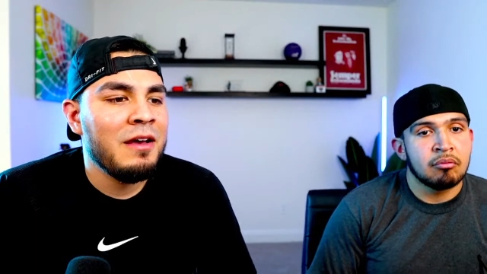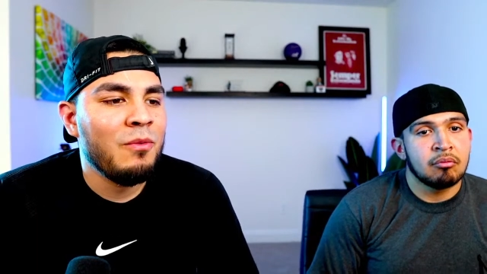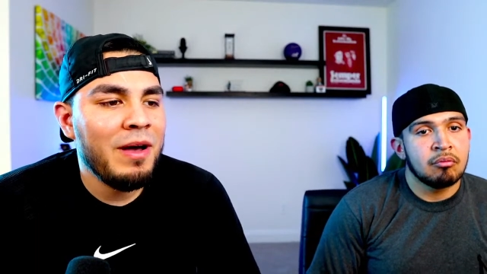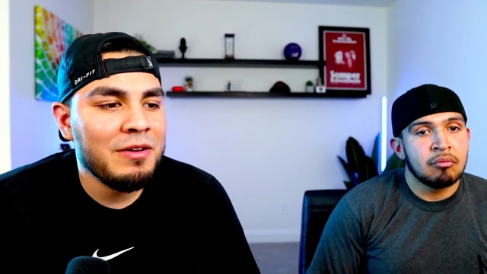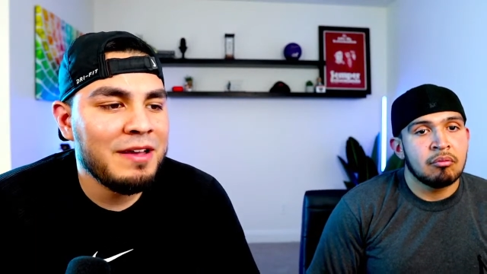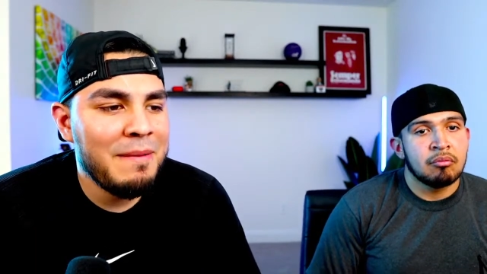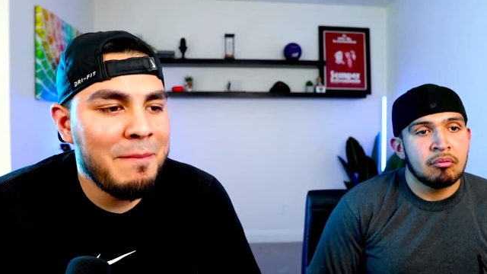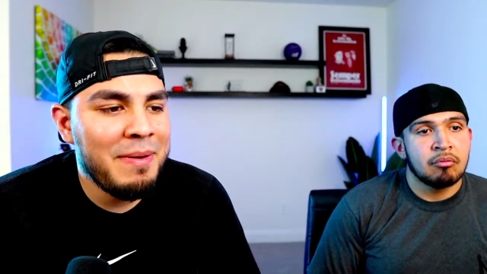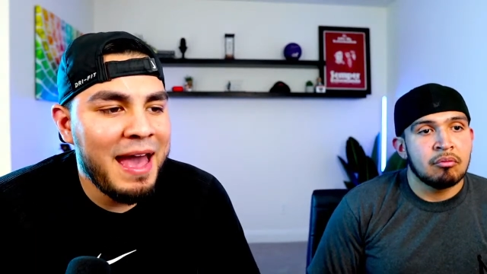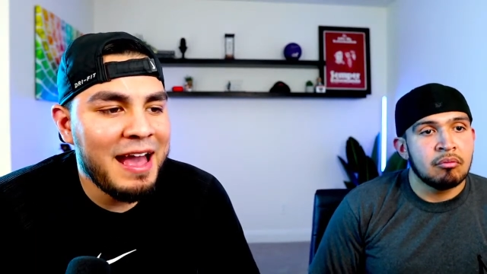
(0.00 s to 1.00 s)
Speaker 1: Welcome
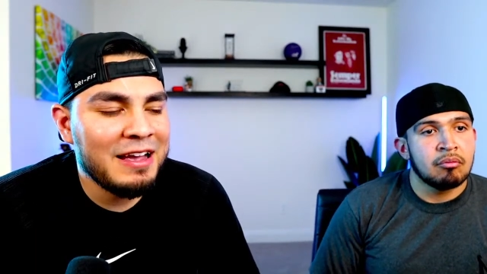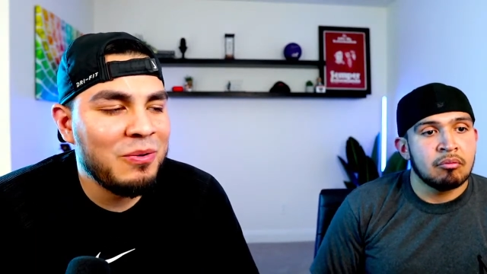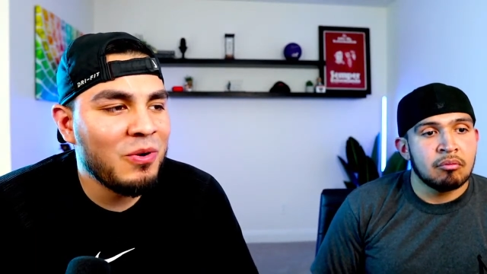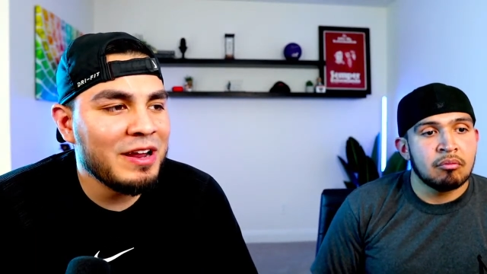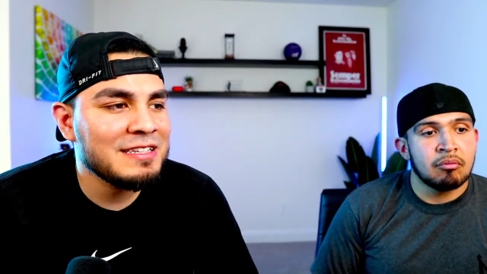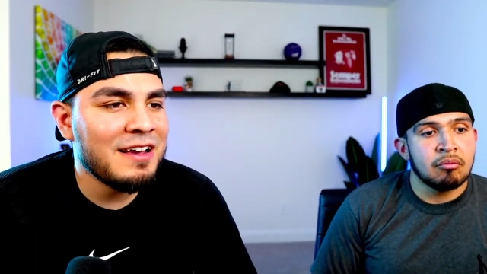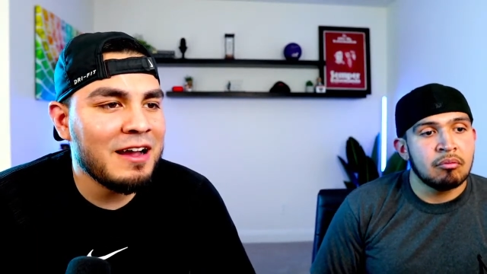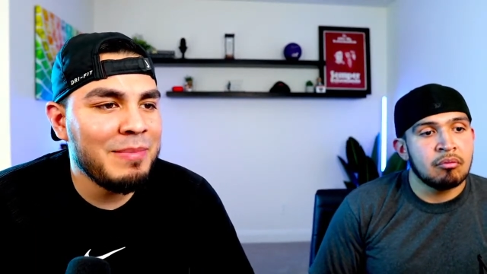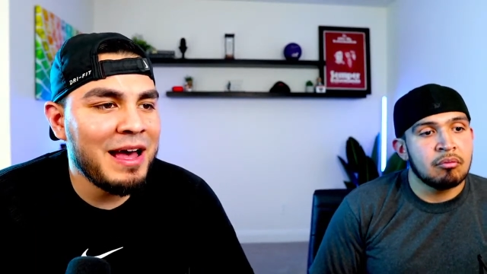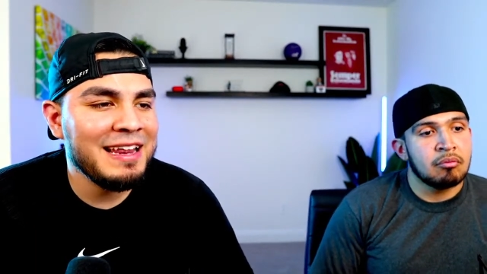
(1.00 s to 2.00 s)
back. We're going to talk
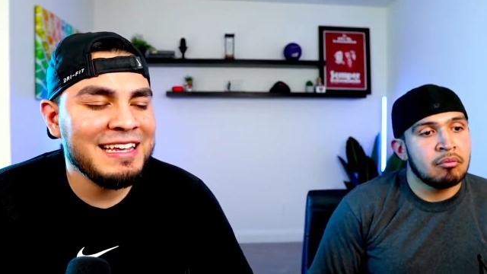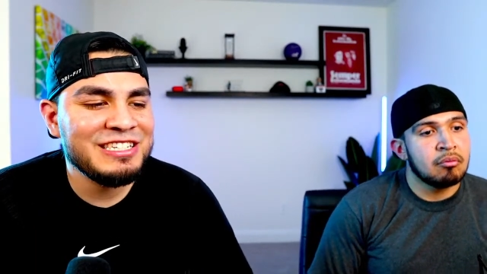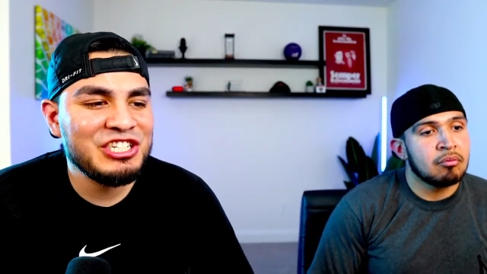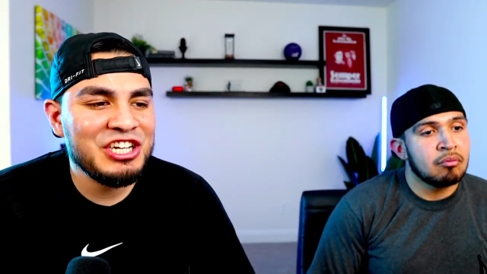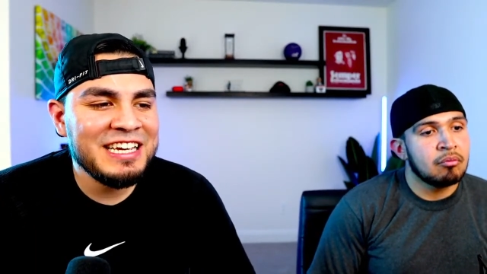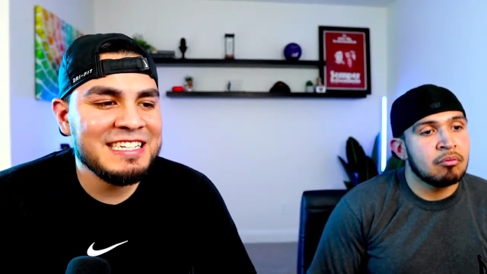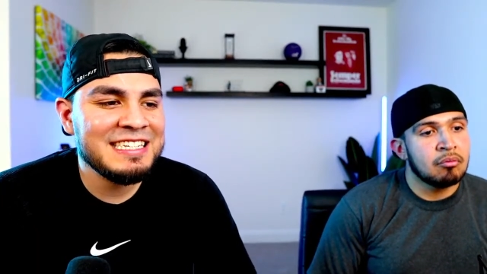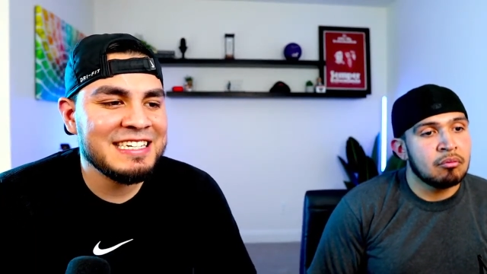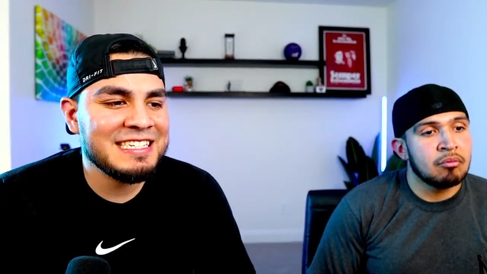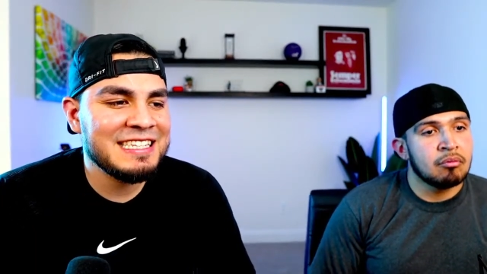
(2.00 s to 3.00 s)
about Is
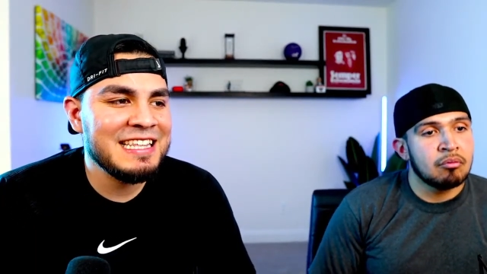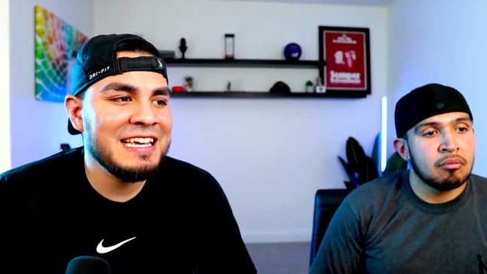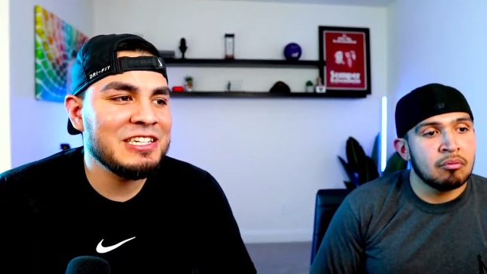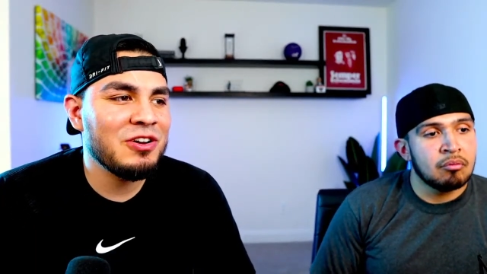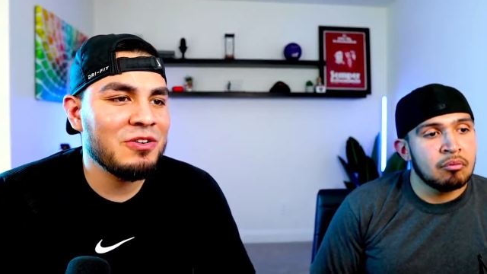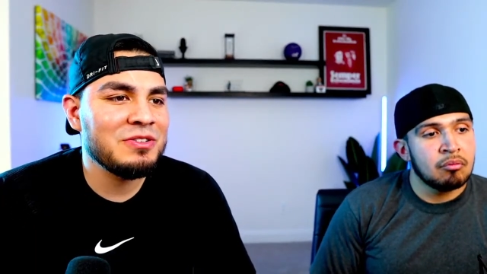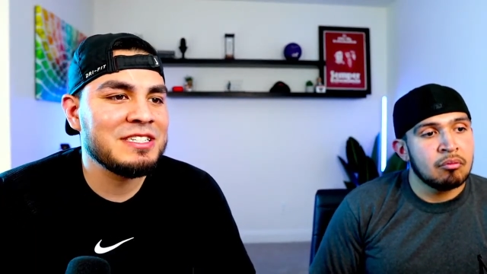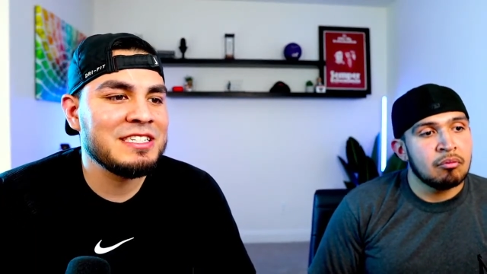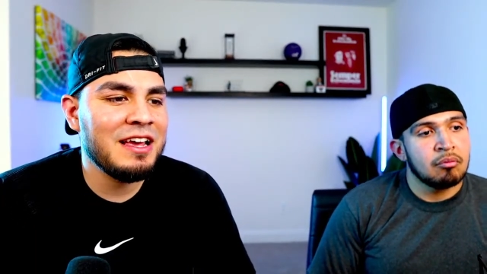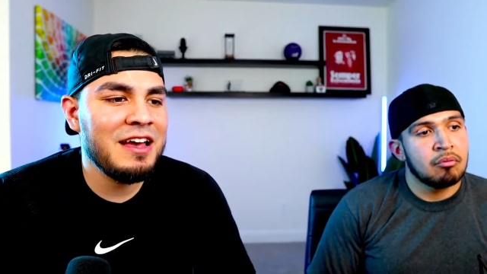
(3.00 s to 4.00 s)
Jesus the Eternal
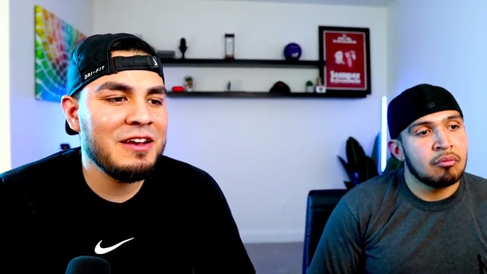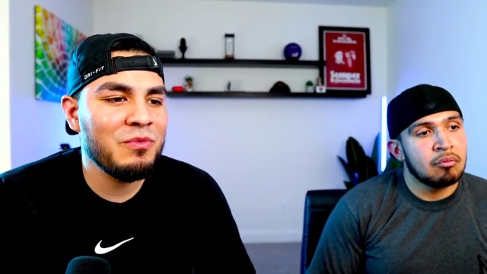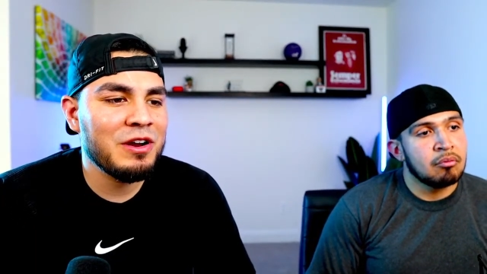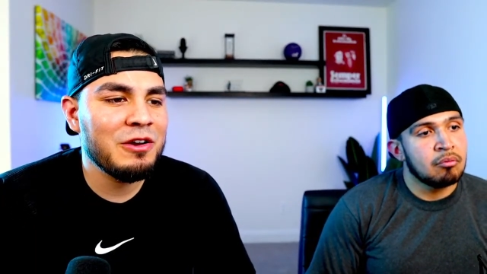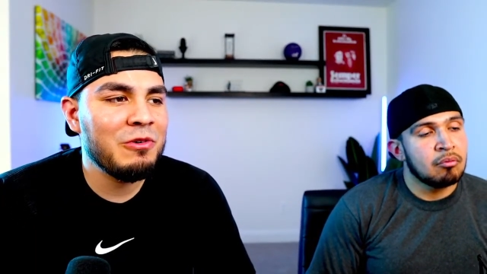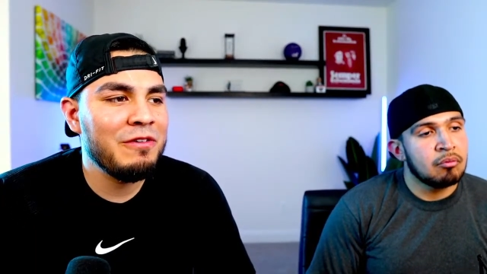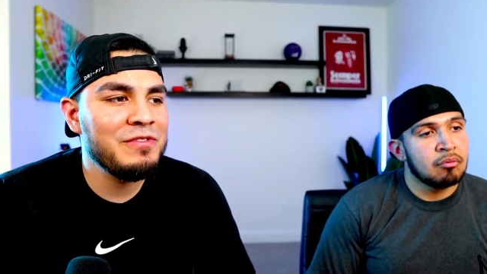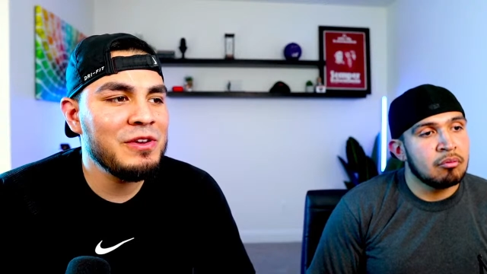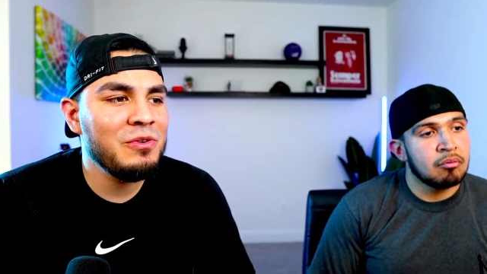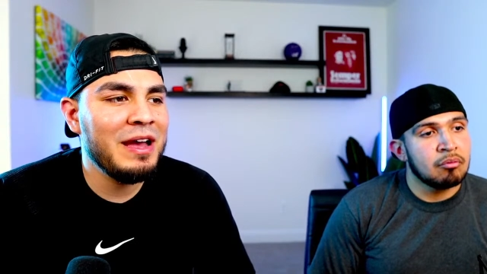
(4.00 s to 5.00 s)
Son? We're going to
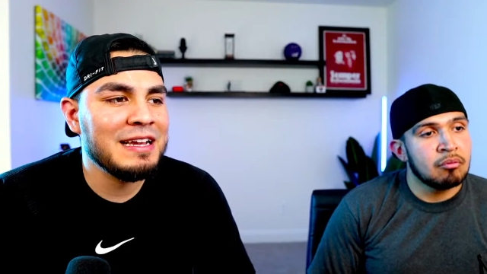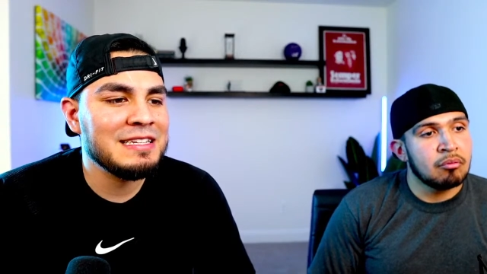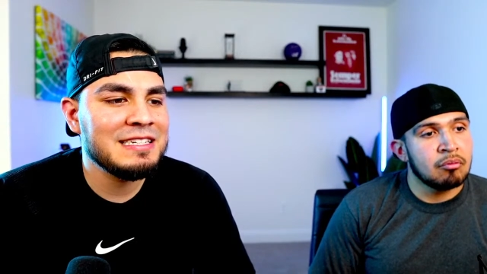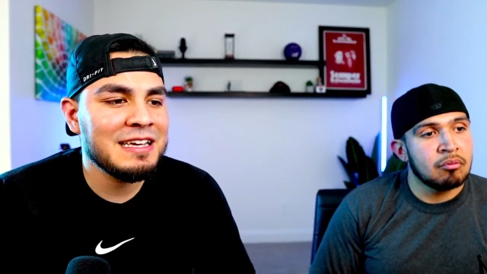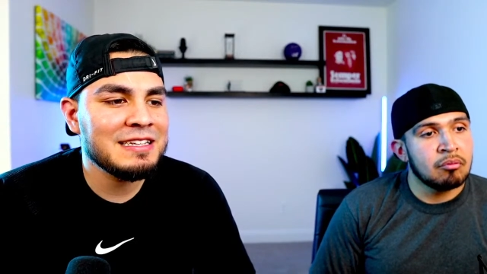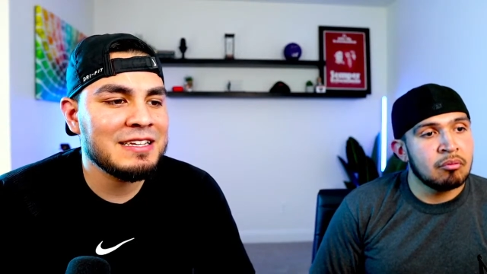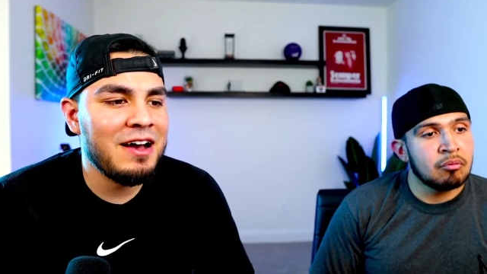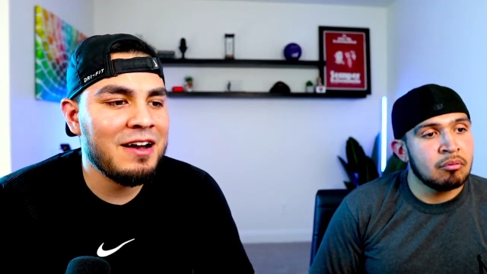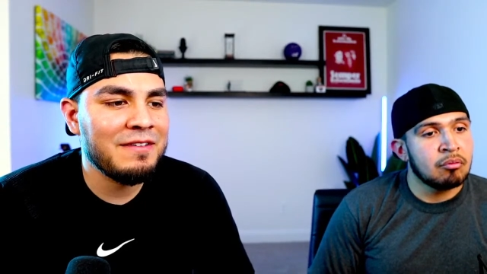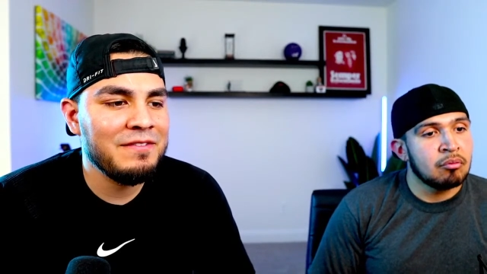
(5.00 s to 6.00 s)
review a
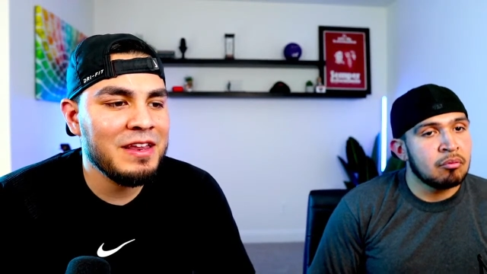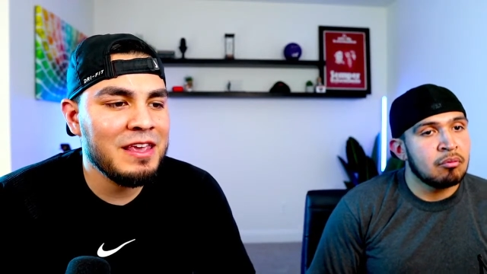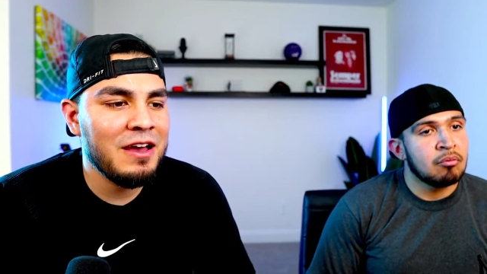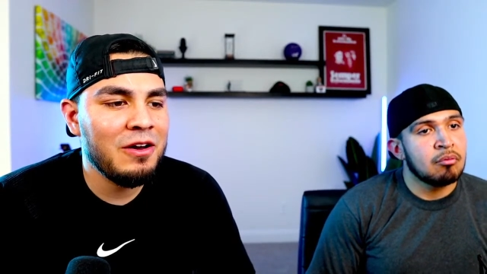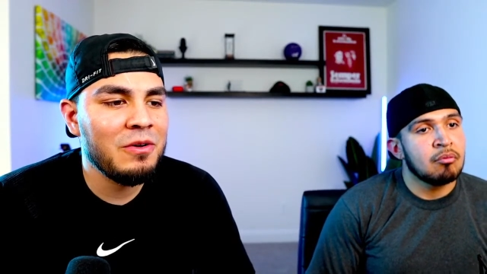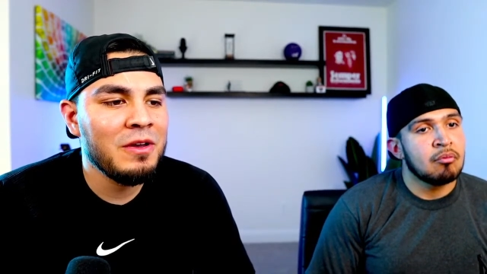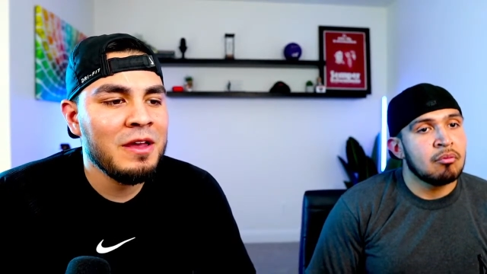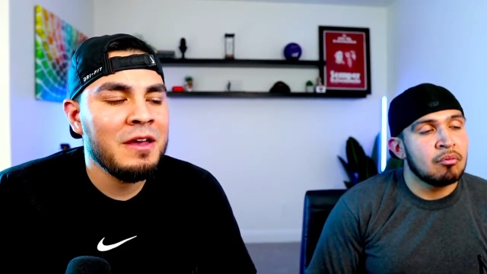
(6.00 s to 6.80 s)
TikTok video.